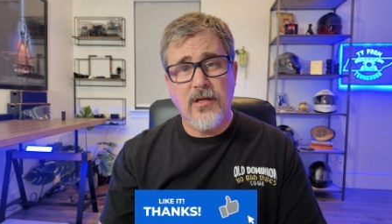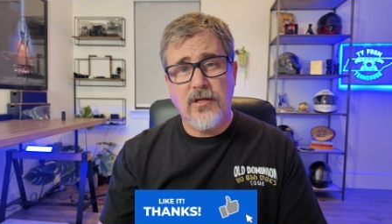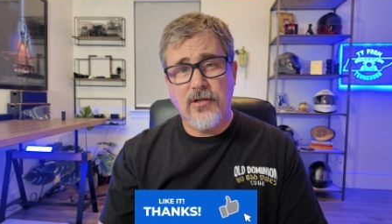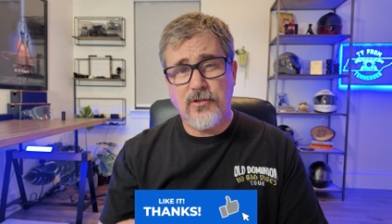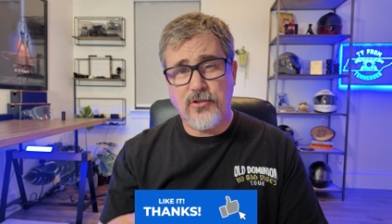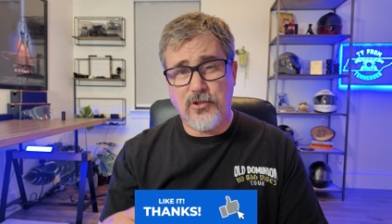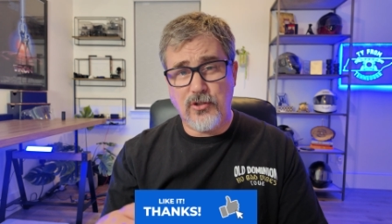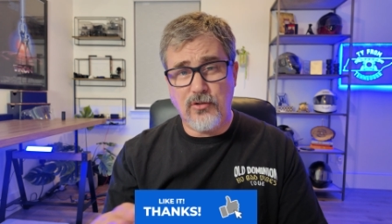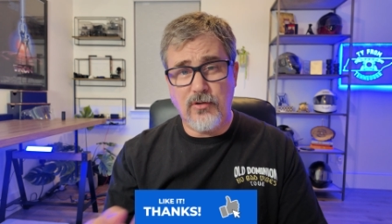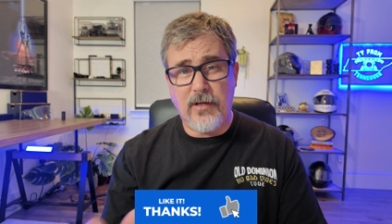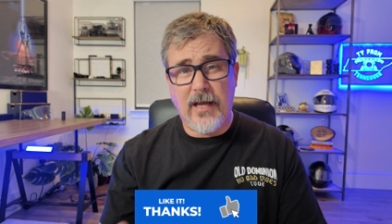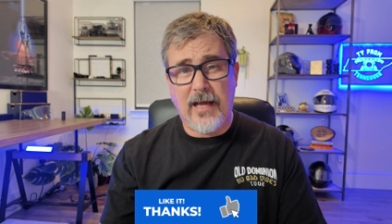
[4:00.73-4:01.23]

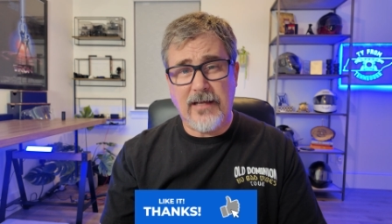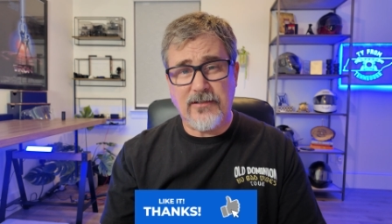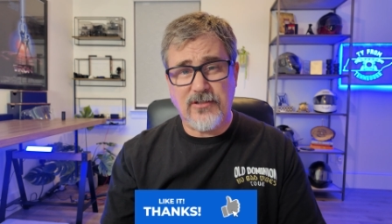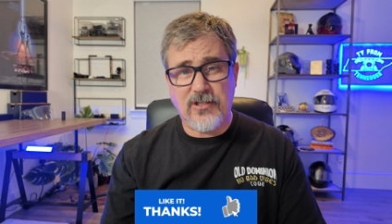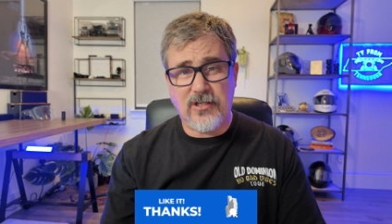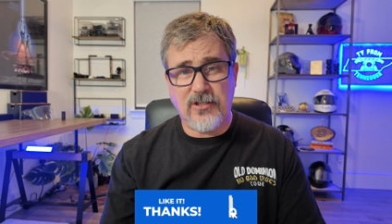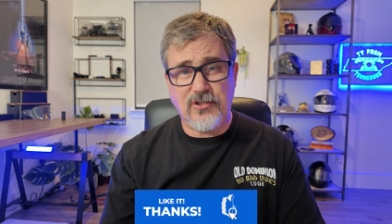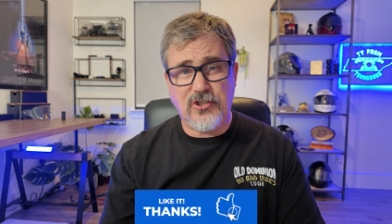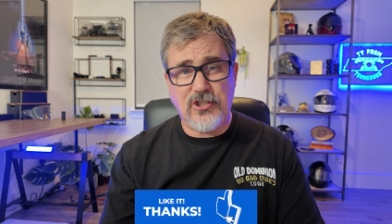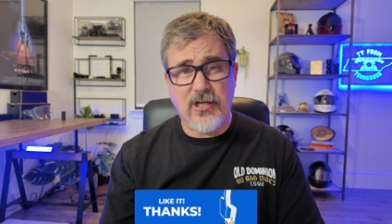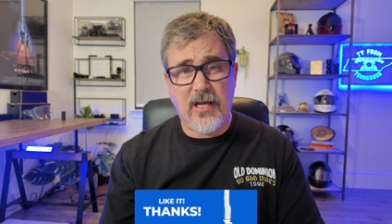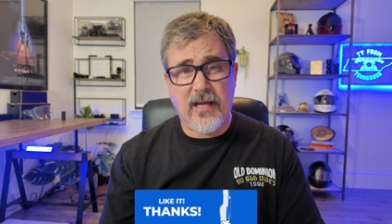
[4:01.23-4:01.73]
so you guys
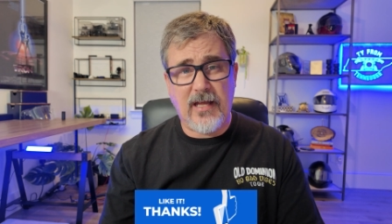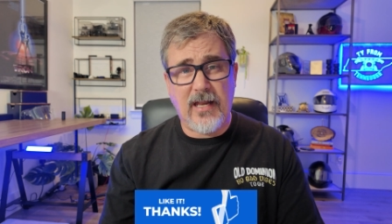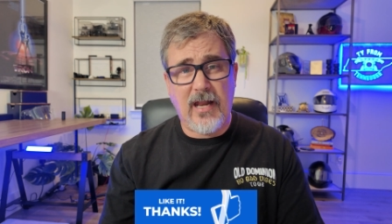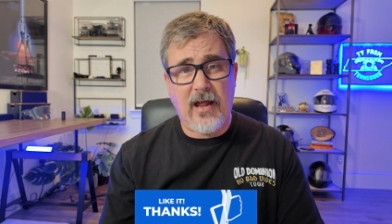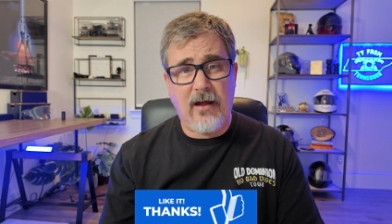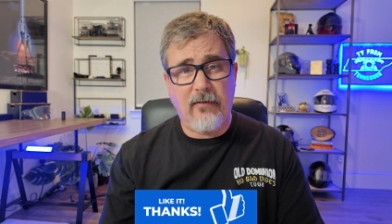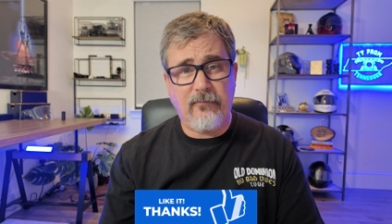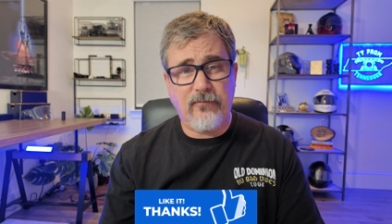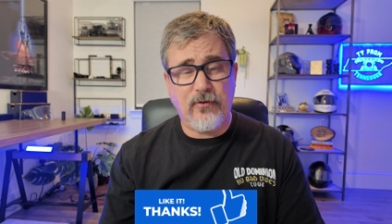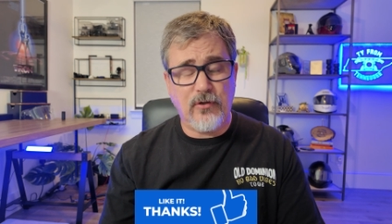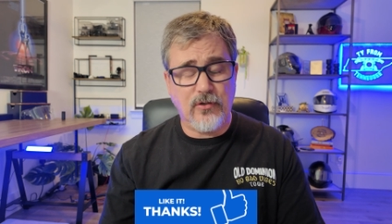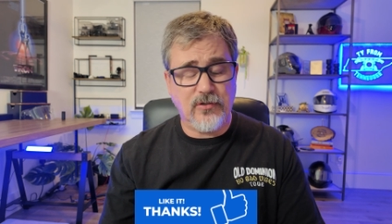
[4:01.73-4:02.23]
can check it
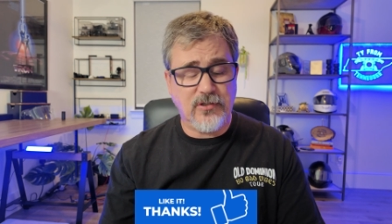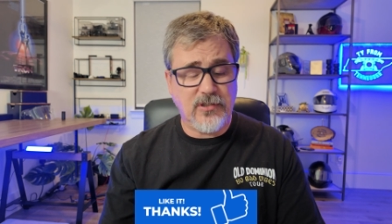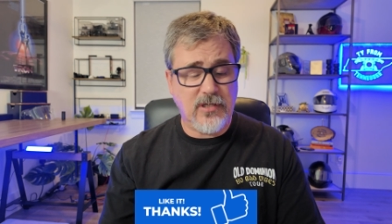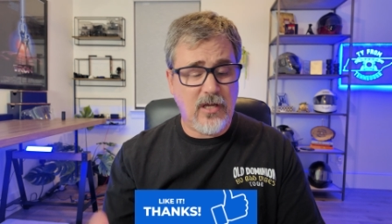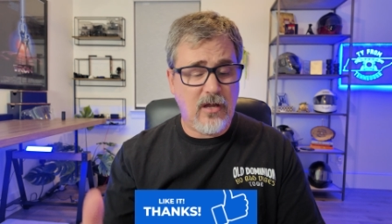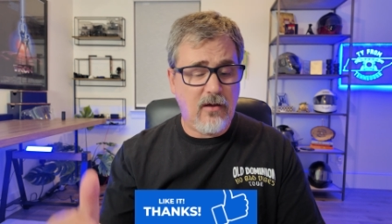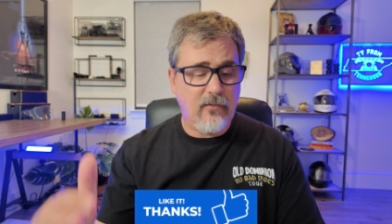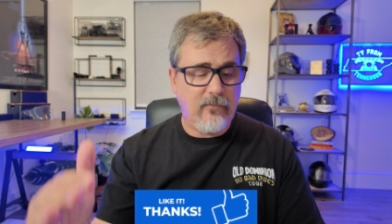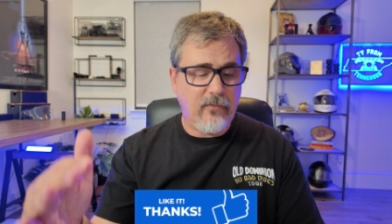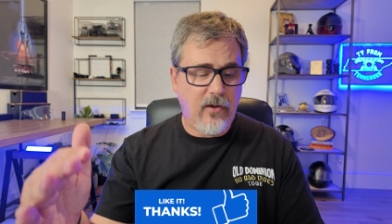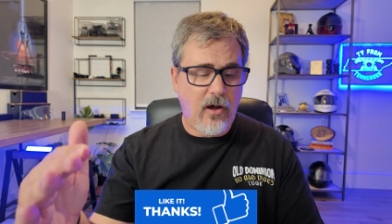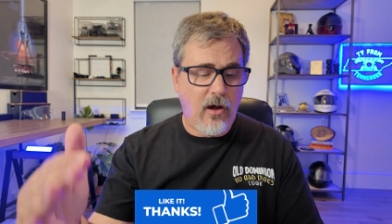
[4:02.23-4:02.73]
out for
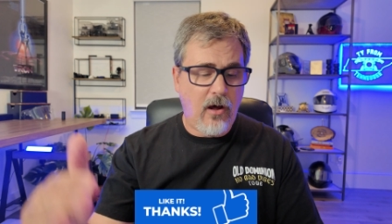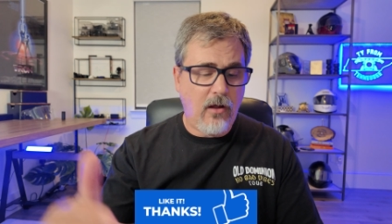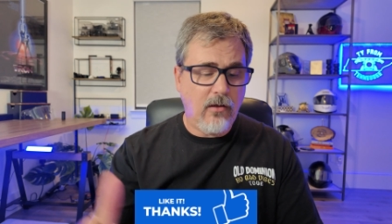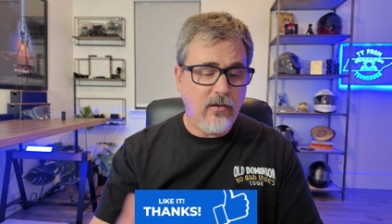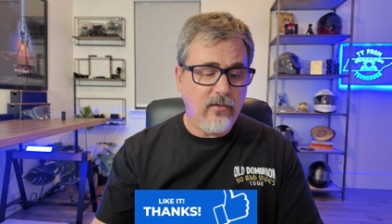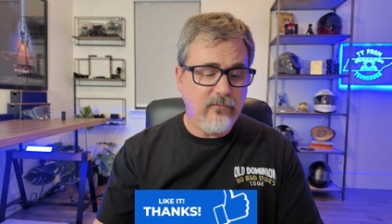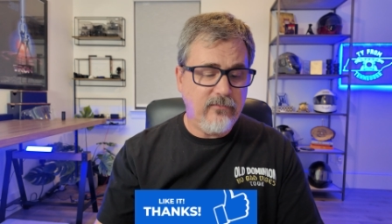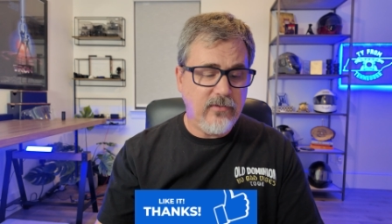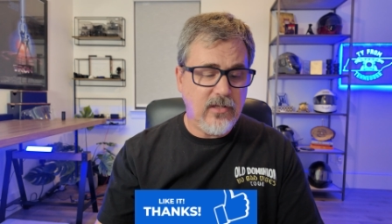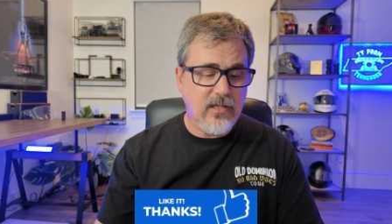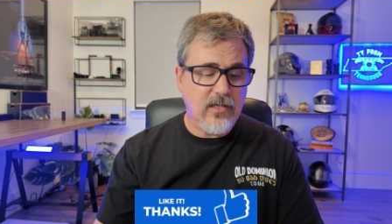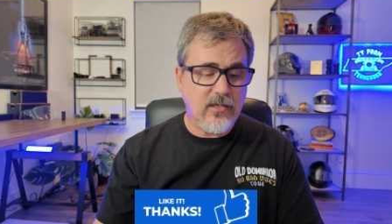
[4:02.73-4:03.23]
yourself. All
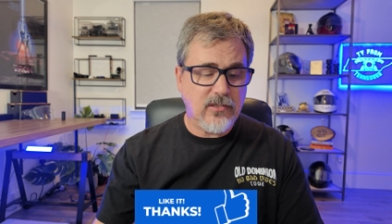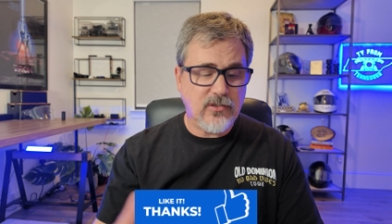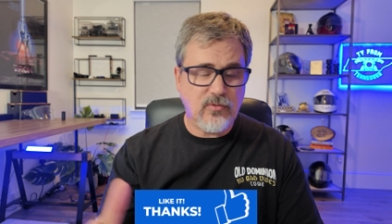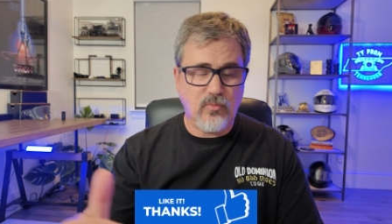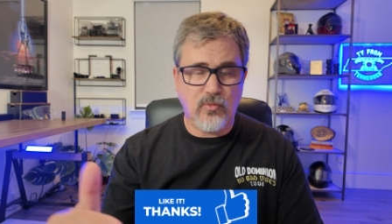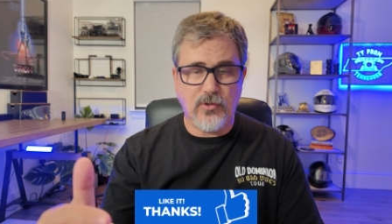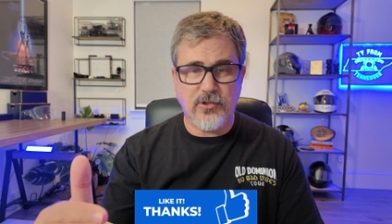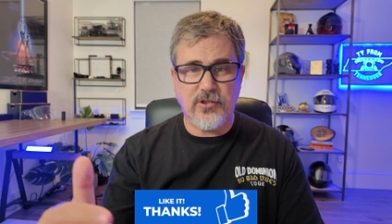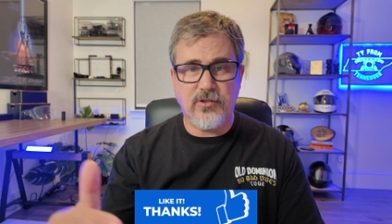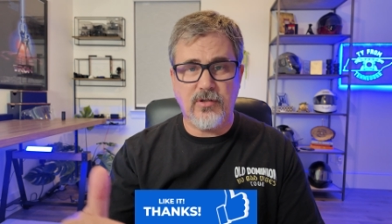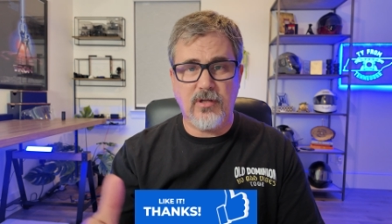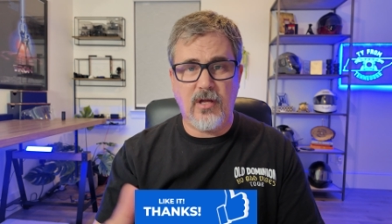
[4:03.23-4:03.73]
of this
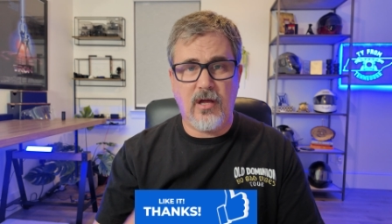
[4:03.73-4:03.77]
was